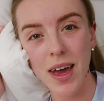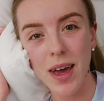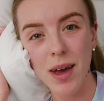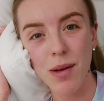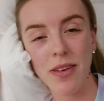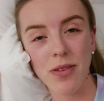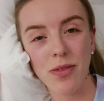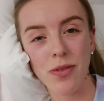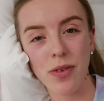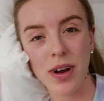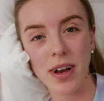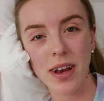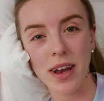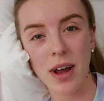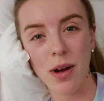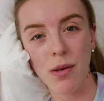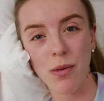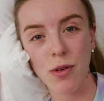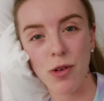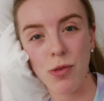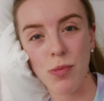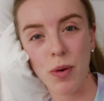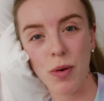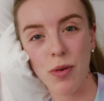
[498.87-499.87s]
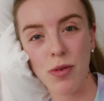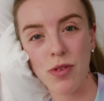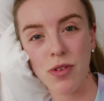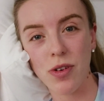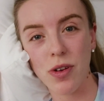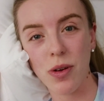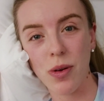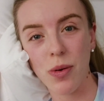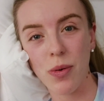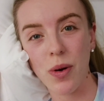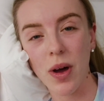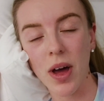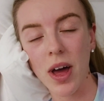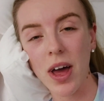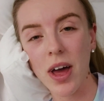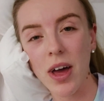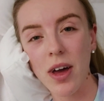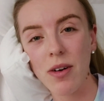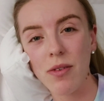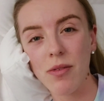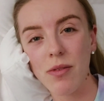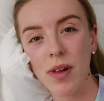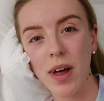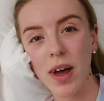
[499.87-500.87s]
As of right now, we're supposed to
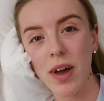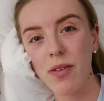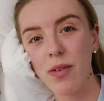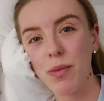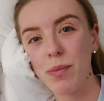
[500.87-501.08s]
fly